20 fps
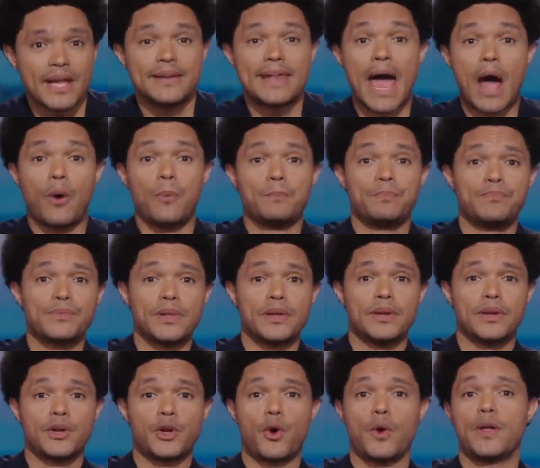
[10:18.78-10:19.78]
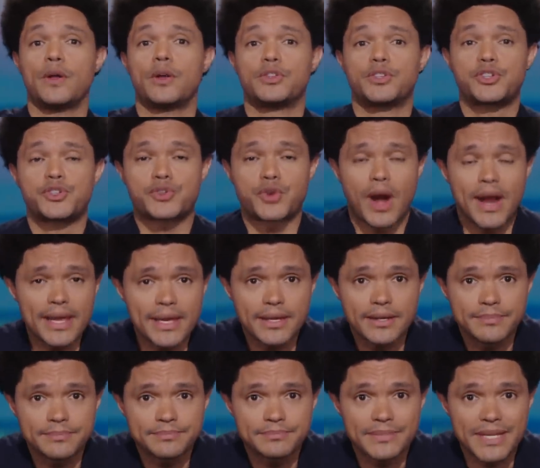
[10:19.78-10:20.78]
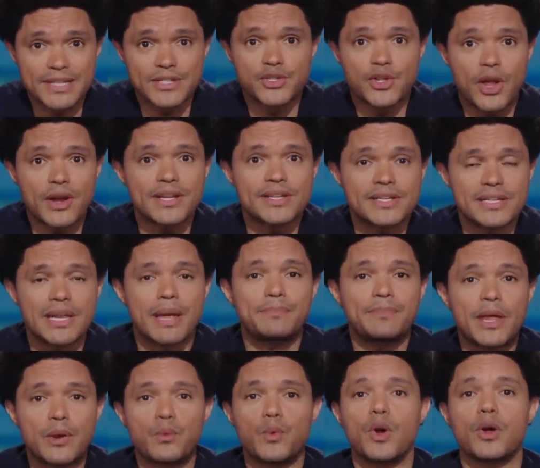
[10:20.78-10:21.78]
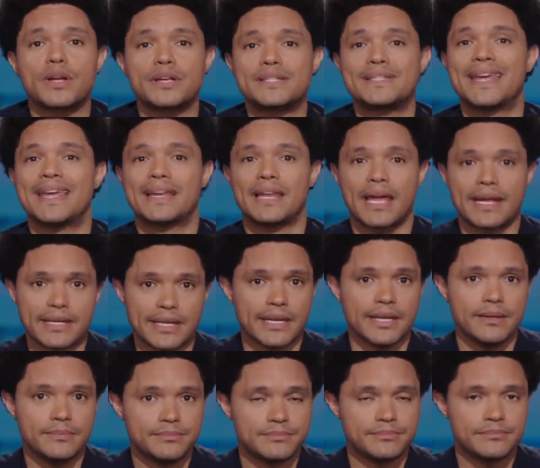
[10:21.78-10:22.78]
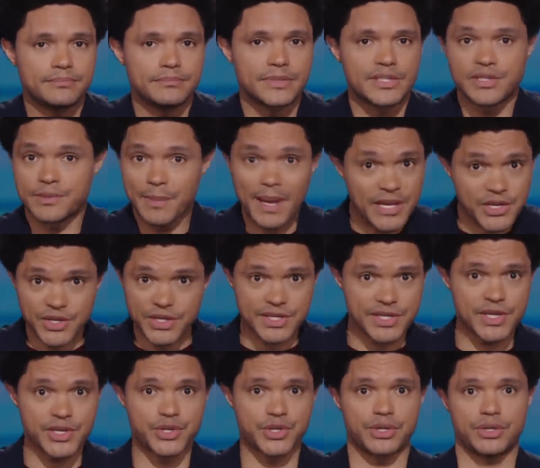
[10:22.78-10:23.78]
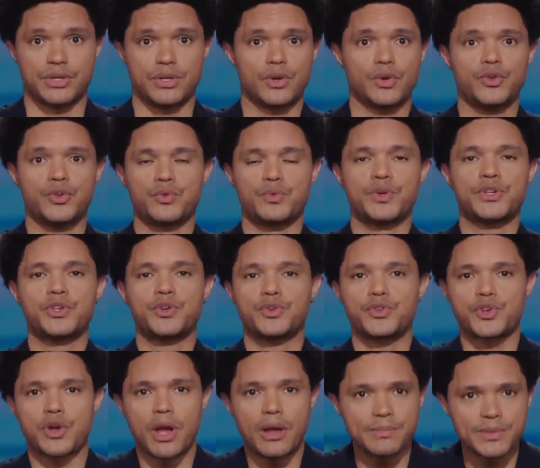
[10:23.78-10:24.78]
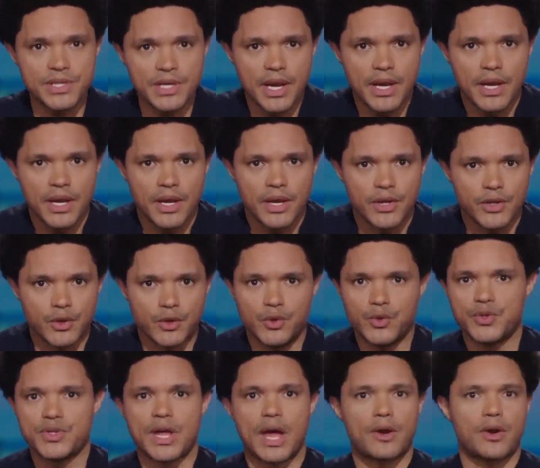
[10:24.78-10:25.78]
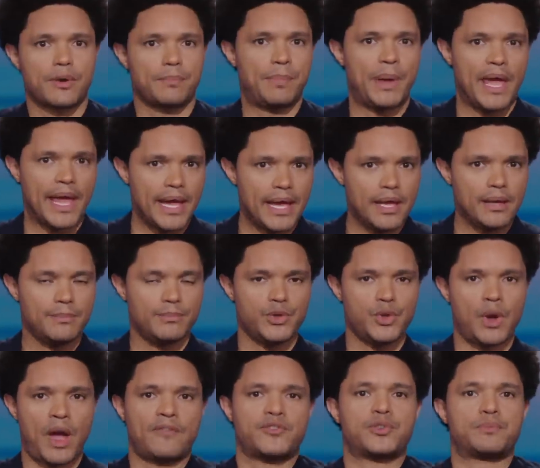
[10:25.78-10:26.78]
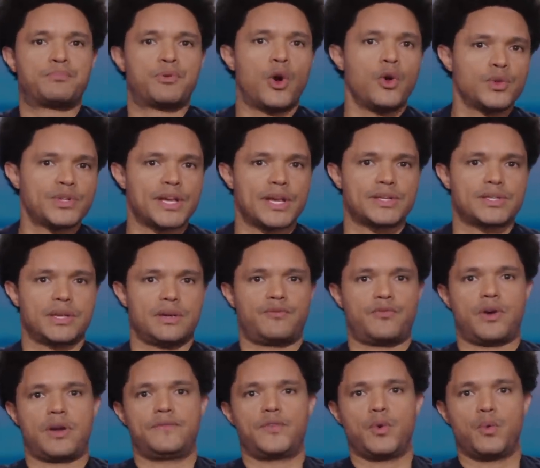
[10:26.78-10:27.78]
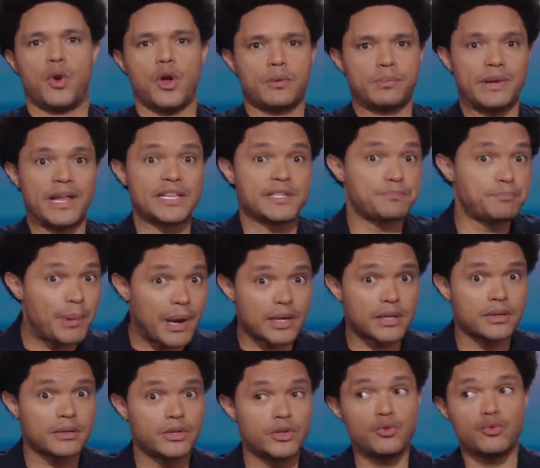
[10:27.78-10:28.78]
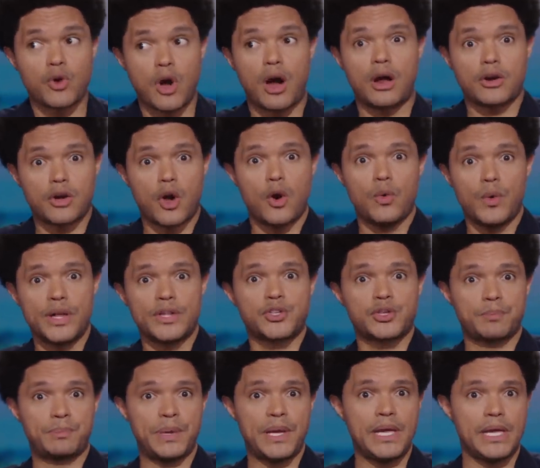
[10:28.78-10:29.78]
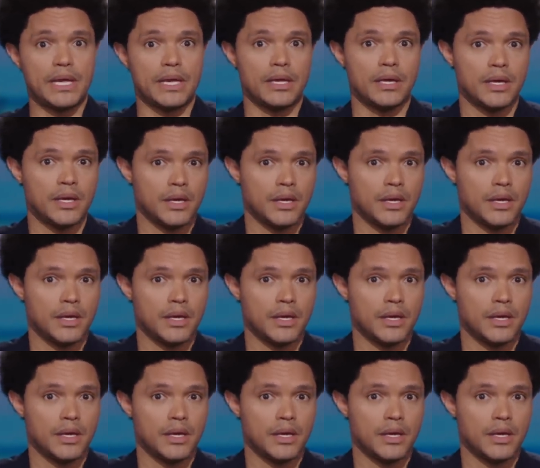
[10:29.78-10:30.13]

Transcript: Now, going on strike is not a step that workers take lightly. It's a major decision. You know, you risk your jobs, you lose out on pay, you have to protest in front of your workplace, but you can't go in to pee.